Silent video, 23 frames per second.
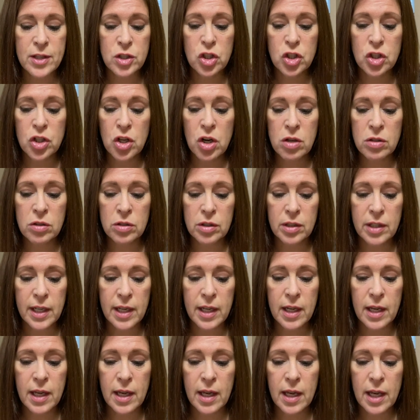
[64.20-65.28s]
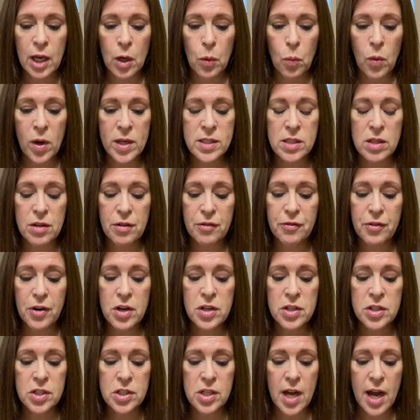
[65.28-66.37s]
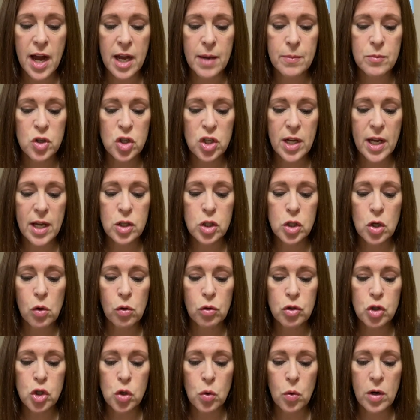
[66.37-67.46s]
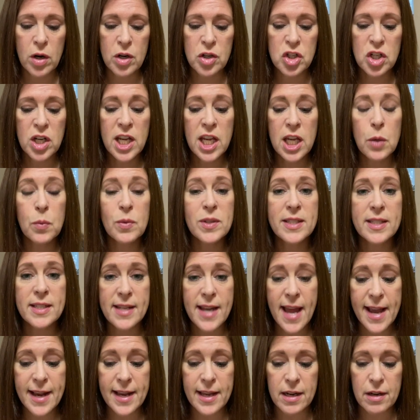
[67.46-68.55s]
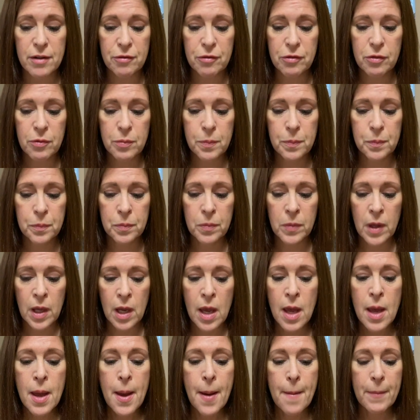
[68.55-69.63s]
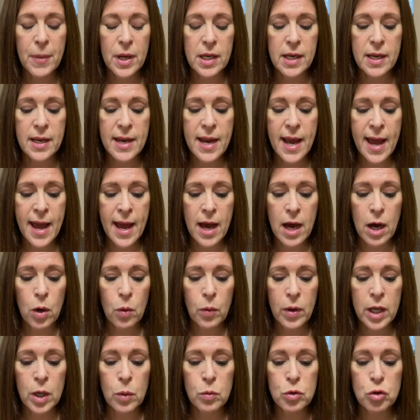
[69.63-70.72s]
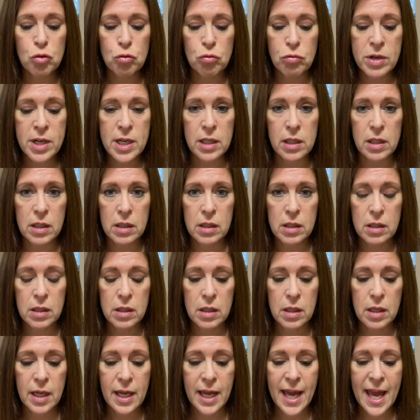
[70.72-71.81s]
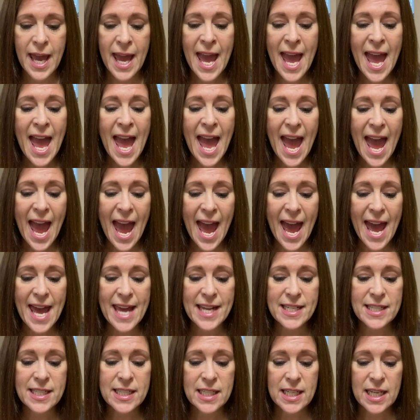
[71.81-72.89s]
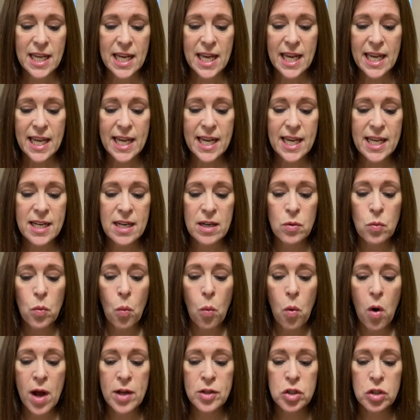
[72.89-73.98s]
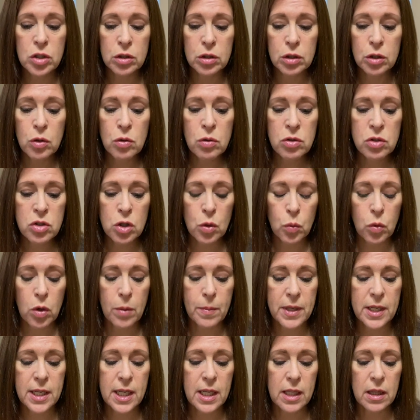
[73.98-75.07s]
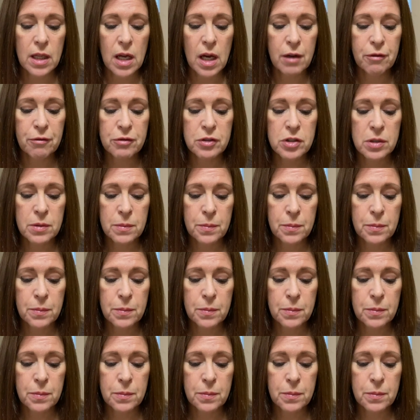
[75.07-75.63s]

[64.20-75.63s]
certainly it wasn't the first time she had told George he was negative, but now it was real. And he didn't want to lose the woman he loved.